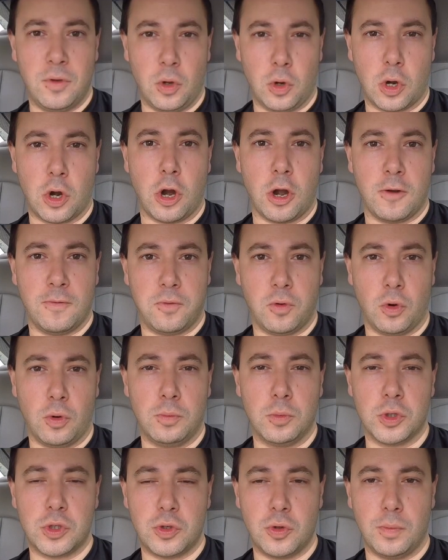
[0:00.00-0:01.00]
your car for
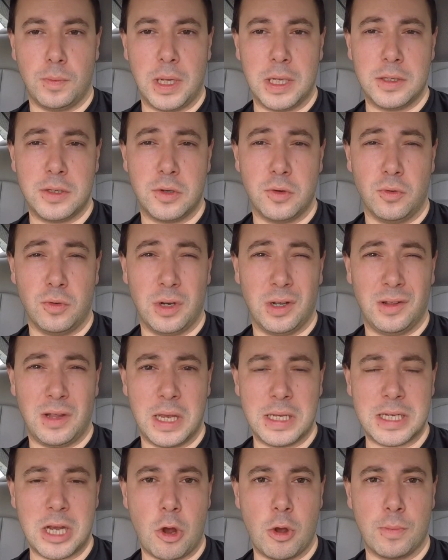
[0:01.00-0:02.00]
almost 2 months, you
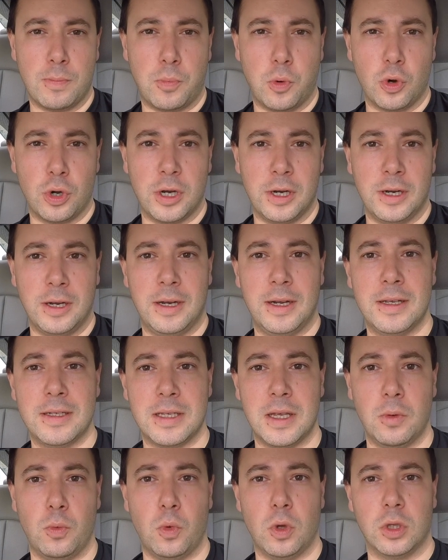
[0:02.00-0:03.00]
realize how important it is,